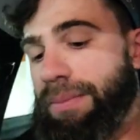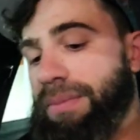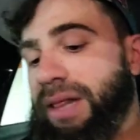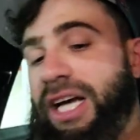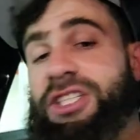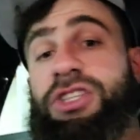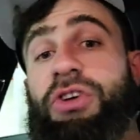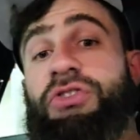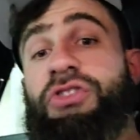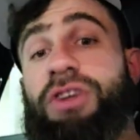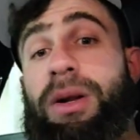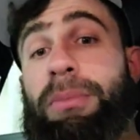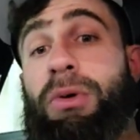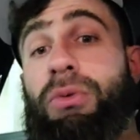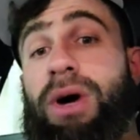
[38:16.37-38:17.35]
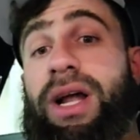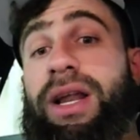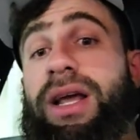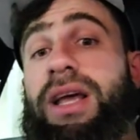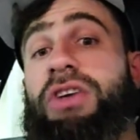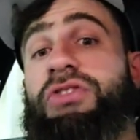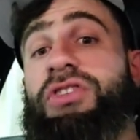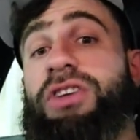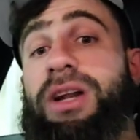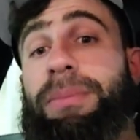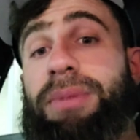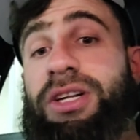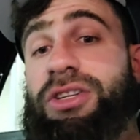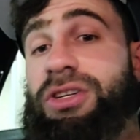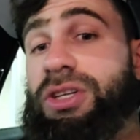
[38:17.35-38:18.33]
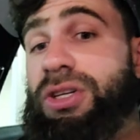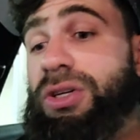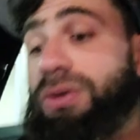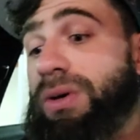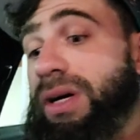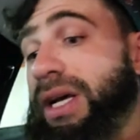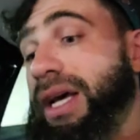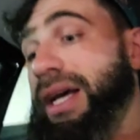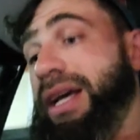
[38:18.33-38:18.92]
that's issue number 1. Issue number 2